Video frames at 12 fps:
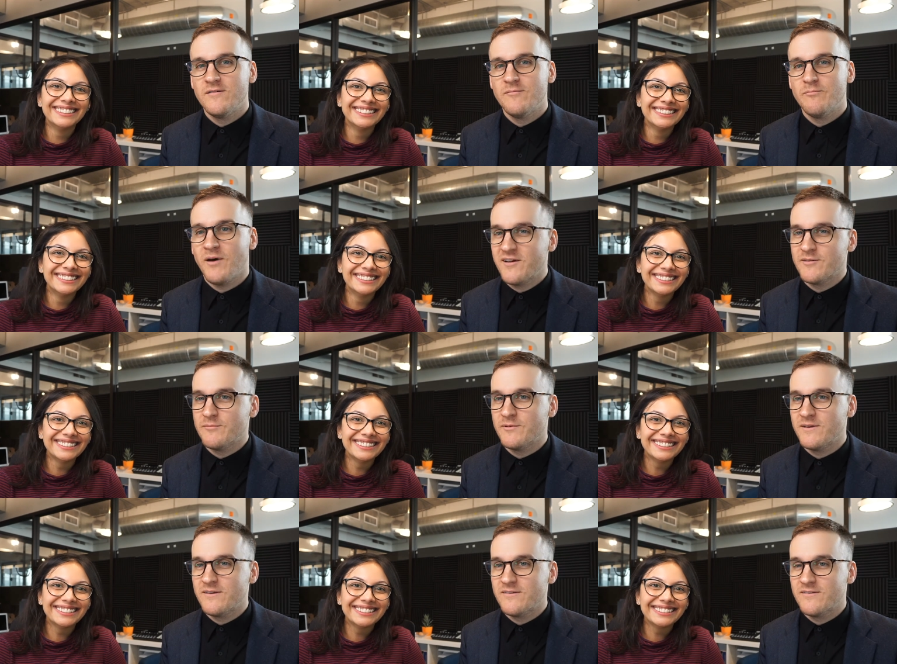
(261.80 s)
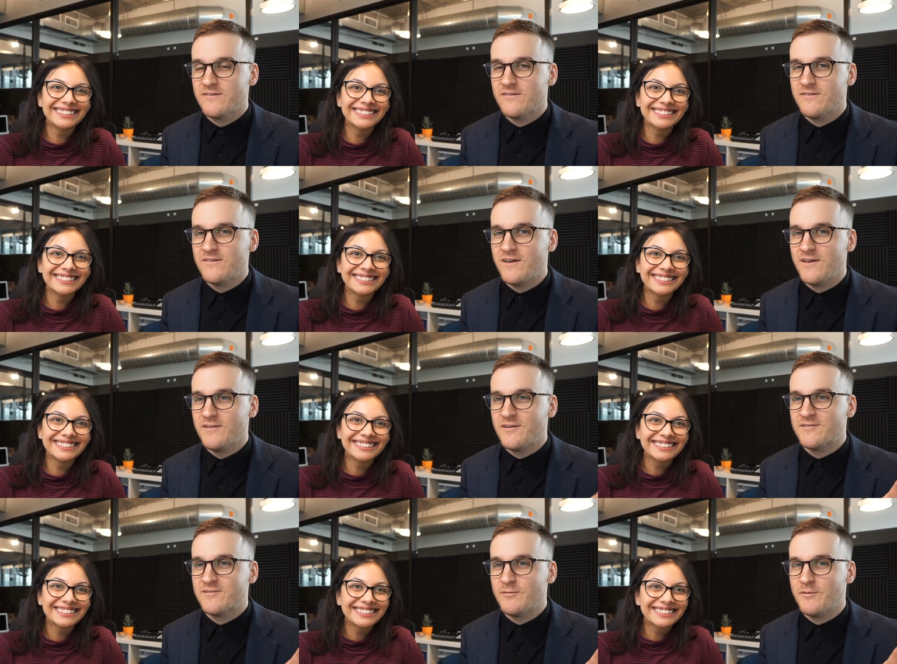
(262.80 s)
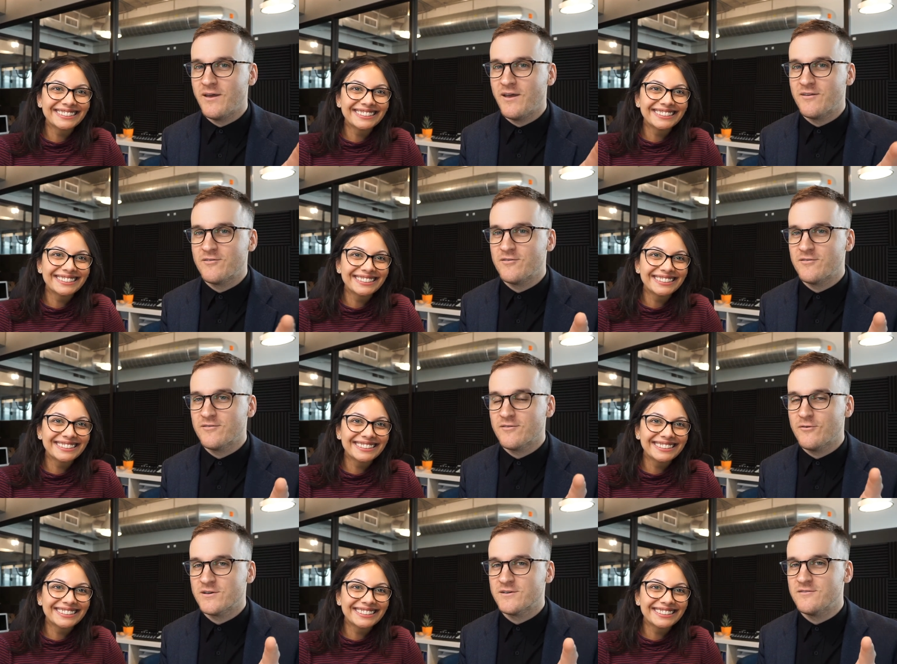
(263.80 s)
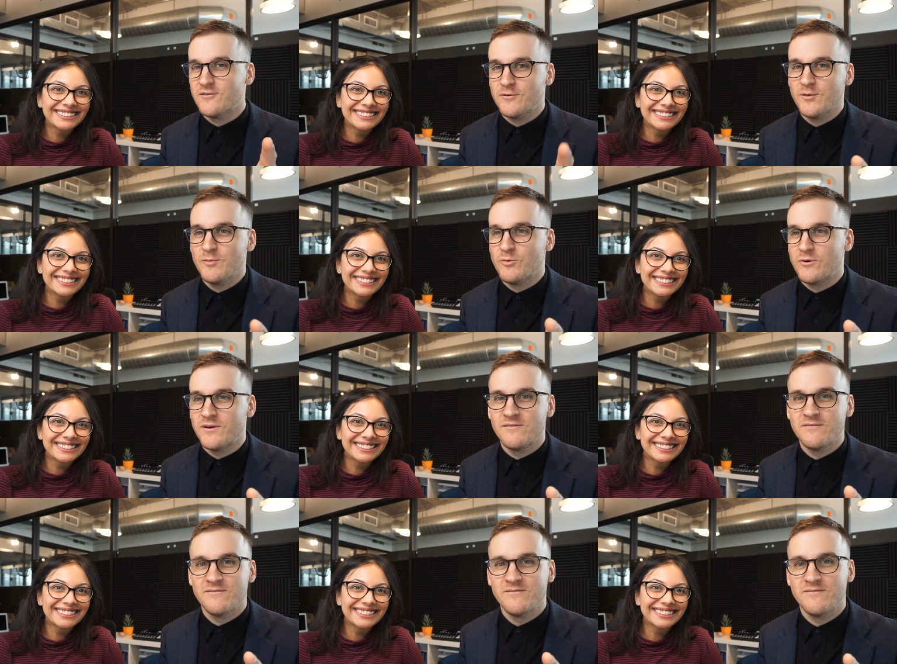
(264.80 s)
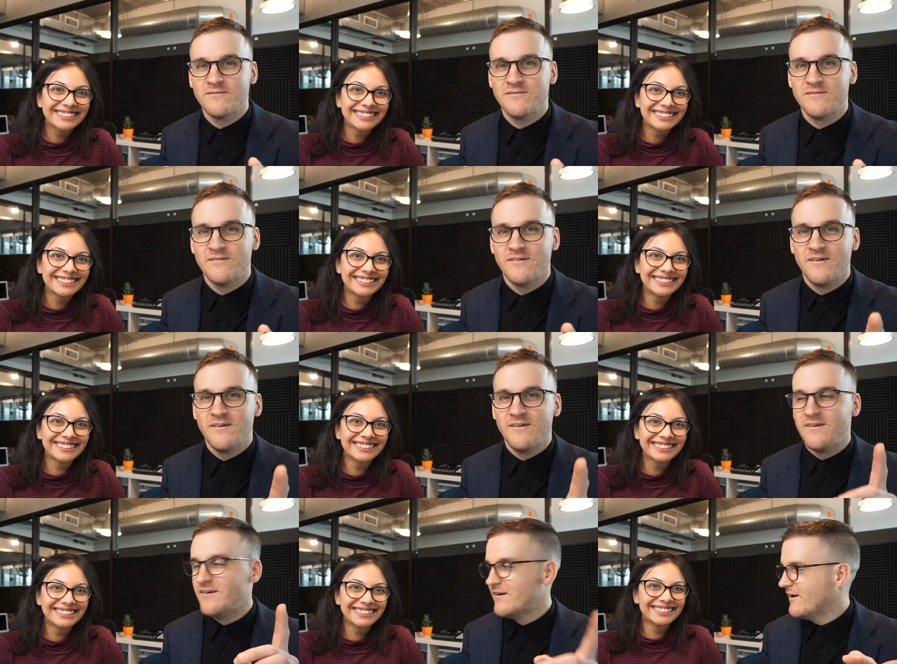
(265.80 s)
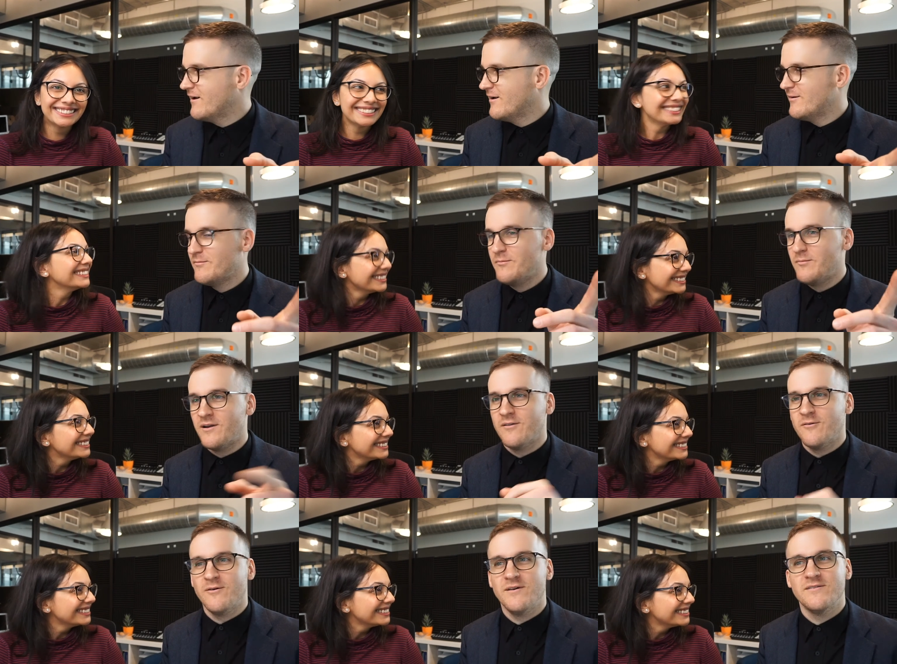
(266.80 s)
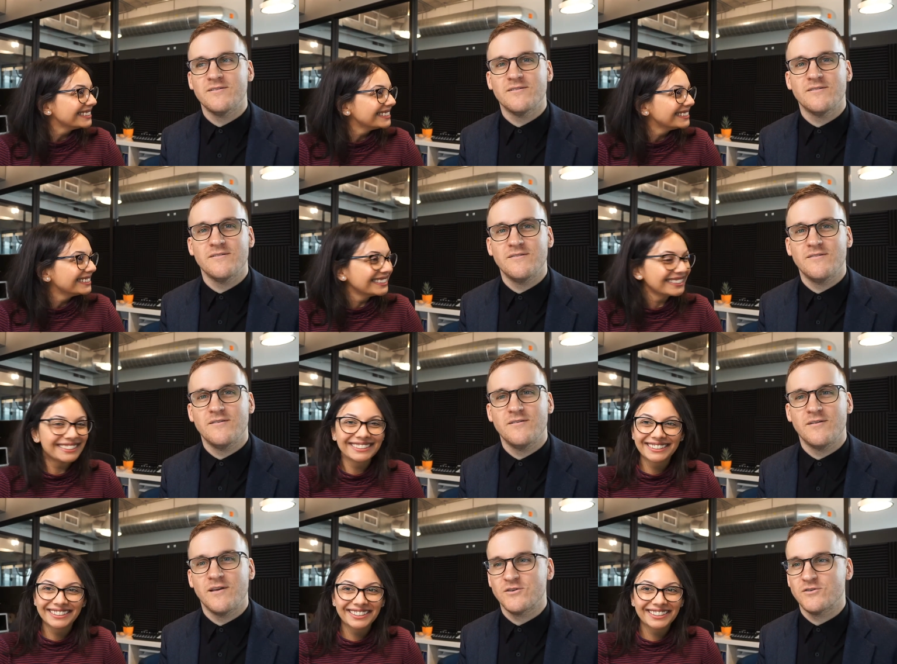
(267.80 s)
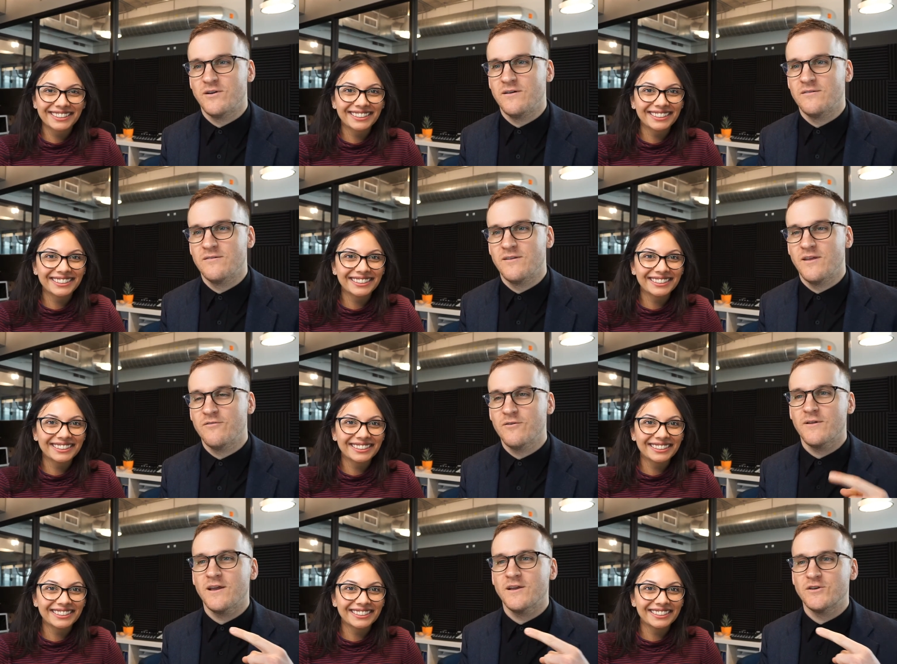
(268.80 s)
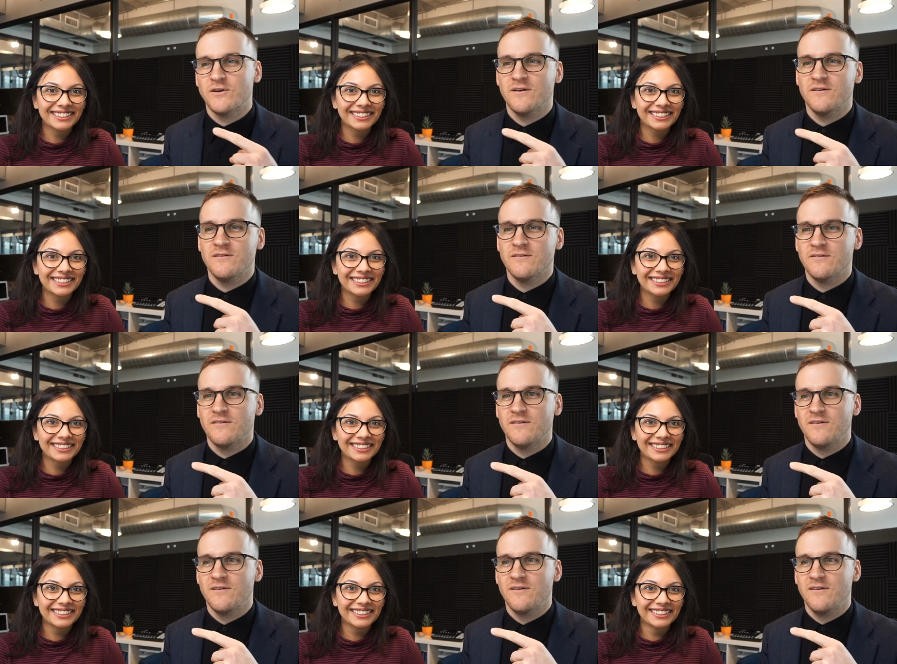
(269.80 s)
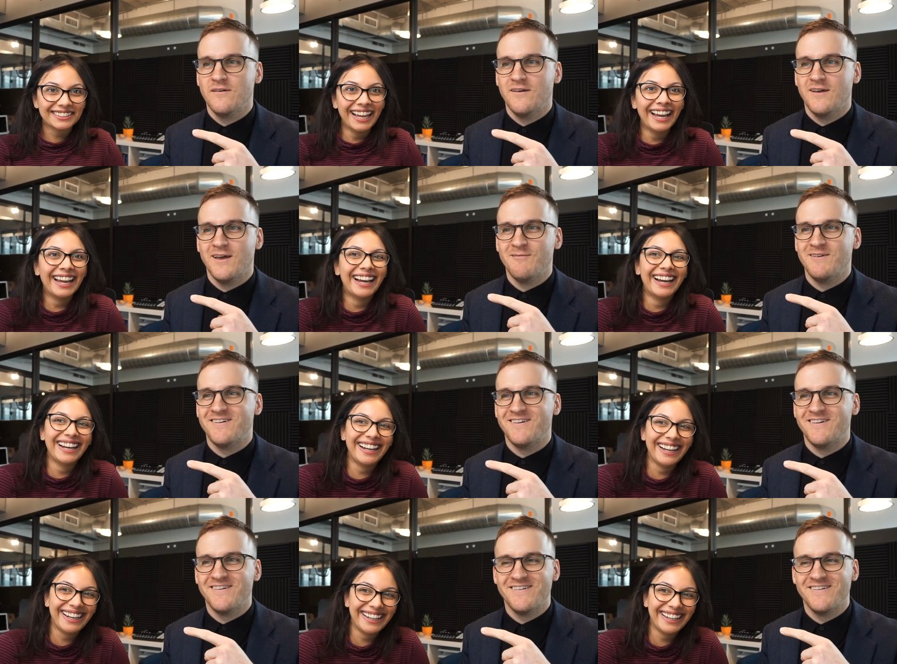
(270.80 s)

Speaker 1: Possibly, unless the answers questions are really boring. Uh, but otherwise, thanks, Shreya. If you like Shreya, I mean her